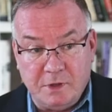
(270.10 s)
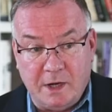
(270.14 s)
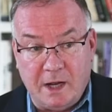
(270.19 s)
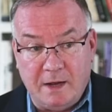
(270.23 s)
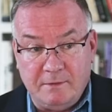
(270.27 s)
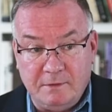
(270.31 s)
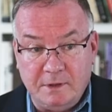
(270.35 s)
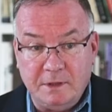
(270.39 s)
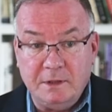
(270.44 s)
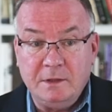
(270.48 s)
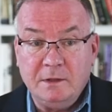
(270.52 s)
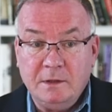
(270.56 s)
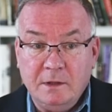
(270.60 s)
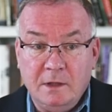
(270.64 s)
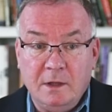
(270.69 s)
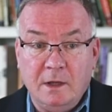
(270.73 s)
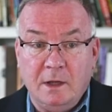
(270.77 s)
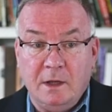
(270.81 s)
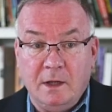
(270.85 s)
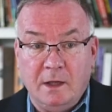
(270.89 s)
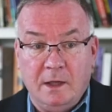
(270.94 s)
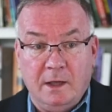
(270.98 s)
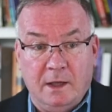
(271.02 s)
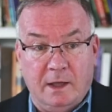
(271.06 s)
traveling
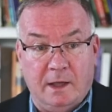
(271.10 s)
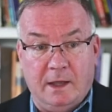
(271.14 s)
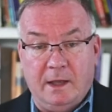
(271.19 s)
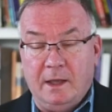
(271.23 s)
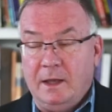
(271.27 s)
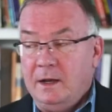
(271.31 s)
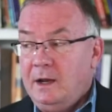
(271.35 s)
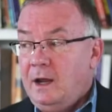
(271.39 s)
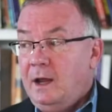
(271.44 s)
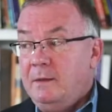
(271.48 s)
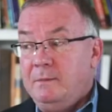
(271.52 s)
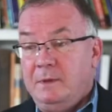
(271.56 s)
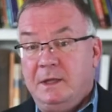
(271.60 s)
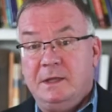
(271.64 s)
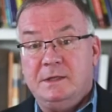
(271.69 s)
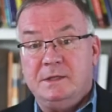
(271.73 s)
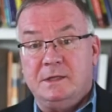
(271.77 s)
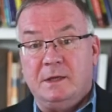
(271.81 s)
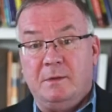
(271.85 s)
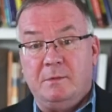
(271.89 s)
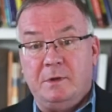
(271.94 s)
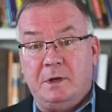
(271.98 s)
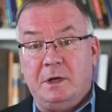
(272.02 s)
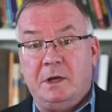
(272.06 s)
and I
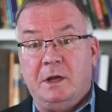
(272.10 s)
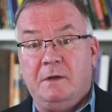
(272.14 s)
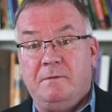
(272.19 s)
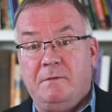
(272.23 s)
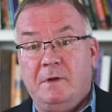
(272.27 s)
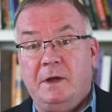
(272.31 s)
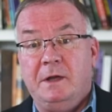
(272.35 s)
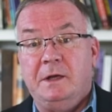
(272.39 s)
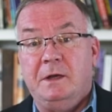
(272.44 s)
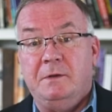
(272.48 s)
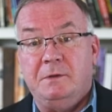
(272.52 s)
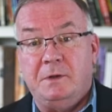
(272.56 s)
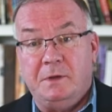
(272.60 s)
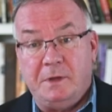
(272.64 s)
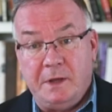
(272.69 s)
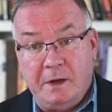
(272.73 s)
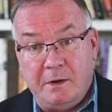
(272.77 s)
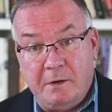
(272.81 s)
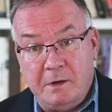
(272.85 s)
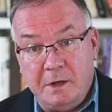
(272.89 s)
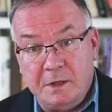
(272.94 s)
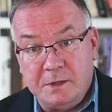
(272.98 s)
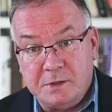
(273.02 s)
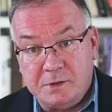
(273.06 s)
meet someone and I find out that
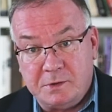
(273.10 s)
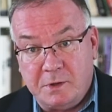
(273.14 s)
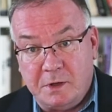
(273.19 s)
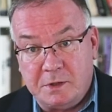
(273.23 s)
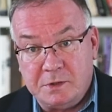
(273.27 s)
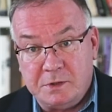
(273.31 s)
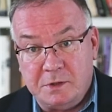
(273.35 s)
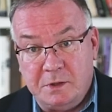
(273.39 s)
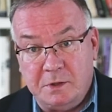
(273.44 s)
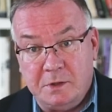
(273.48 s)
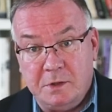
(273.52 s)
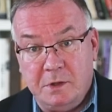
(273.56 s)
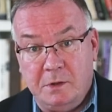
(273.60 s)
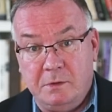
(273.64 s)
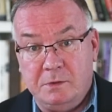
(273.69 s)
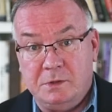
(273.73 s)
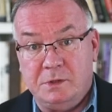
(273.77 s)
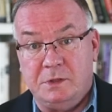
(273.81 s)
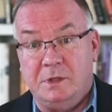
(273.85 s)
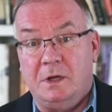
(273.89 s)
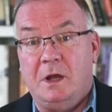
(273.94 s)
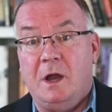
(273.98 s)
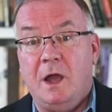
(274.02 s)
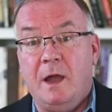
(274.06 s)
they're an instructional
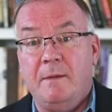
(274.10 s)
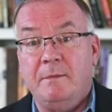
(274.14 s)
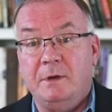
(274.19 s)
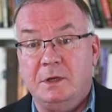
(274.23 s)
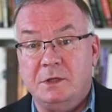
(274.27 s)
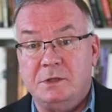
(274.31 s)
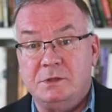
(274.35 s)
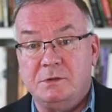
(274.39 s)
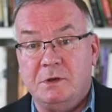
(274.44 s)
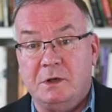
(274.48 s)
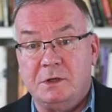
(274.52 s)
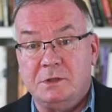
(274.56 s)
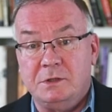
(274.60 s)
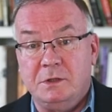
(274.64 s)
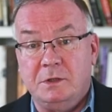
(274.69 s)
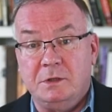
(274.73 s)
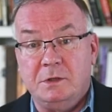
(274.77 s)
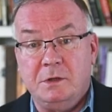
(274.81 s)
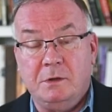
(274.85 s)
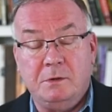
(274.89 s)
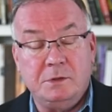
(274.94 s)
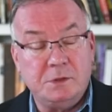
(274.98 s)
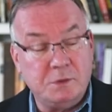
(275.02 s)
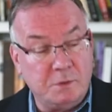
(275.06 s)
coach and I'm an
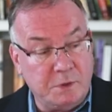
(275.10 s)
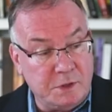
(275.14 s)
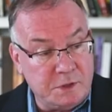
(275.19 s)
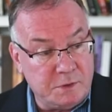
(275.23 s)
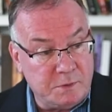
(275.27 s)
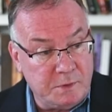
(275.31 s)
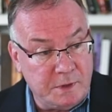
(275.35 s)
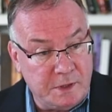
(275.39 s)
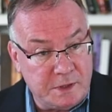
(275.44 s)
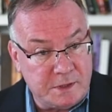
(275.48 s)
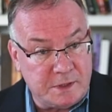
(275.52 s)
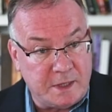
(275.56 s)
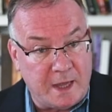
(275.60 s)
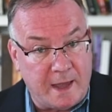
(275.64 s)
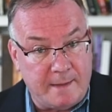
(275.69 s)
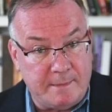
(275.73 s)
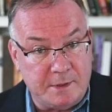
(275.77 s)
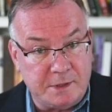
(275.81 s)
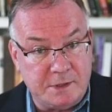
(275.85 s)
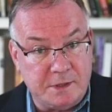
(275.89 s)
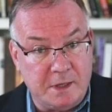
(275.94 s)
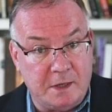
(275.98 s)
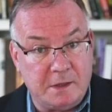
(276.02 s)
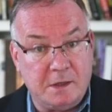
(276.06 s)
instructional coach, once we
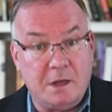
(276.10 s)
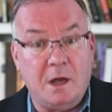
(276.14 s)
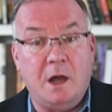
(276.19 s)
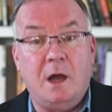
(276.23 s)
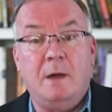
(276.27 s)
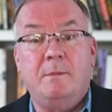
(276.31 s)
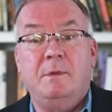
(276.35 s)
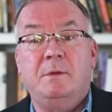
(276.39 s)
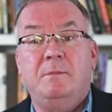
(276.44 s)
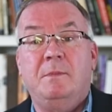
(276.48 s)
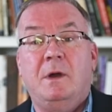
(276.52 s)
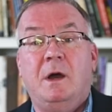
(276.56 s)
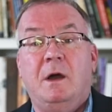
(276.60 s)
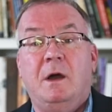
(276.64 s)
establish that common